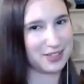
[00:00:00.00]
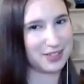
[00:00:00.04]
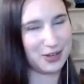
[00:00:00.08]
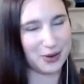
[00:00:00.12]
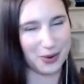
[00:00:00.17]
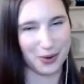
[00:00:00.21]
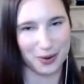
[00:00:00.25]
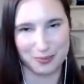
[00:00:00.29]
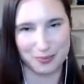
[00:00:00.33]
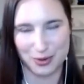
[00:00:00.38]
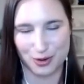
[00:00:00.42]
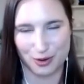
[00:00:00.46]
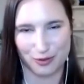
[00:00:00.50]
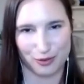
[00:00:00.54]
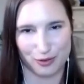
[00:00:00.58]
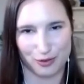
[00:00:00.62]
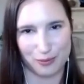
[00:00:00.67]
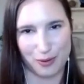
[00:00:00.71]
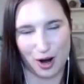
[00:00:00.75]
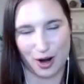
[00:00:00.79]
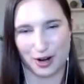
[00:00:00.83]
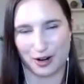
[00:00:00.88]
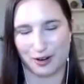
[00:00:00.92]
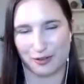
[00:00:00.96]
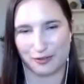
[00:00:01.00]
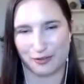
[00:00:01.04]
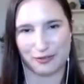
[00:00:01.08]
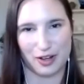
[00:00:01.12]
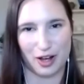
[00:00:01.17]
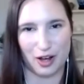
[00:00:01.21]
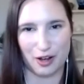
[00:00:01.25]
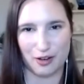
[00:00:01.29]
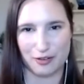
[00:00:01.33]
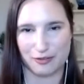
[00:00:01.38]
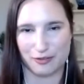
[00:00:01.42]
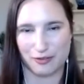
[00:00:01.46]
a beautiful part
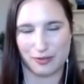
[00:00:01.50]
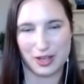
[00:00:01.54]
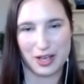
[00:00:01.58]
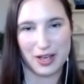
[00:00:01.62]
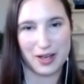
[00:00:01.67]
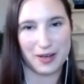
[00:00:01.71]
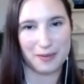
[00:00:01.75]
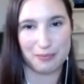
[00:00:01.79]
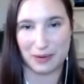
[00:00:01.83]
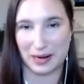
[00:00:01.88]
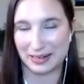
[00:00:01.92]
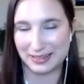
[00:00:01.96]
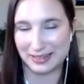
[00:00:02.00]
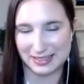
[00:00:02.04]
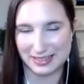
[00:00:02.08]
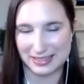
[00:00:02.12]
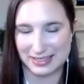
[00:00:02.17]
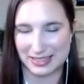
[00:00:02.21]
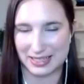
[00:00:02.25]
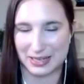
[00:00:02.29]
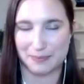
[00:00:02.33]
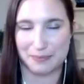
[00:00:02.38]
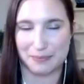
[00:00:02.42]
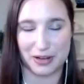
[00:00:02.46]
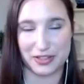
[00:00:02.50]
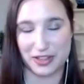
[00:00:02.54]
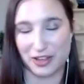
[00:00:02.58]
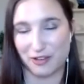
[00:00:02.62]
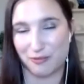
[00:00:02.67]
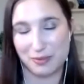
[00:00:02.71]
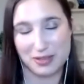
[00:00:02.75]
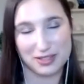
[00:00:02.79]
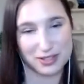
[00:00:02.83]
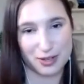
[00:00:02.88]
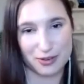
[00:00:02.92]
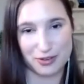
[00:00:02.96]
of pregnancy, but they've
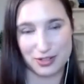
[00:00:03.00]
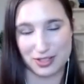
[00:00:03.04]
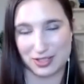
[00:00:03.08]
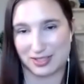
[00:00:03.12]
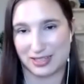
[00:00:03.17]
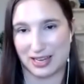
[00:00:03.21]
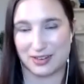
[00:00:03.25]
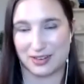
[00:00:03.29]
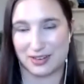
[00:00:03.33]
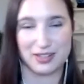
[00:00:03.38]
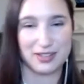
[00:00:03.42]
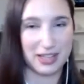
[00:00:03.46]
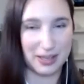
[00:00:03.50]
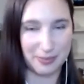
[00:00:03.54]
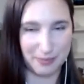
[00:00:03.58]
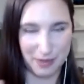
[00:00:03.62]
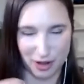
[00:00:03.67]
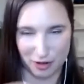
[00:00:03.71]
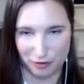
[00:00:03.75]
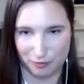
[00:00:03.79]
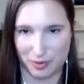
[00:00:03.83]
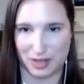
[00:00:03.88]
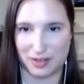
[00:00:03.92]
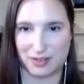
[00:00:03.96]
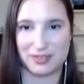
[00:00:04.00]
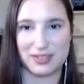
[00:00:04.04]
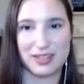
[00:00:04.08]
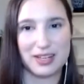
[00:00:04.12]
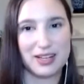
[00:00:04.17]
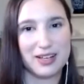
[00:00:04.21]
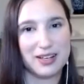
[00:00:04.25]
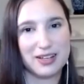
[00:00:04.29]
been so distended, they may have been,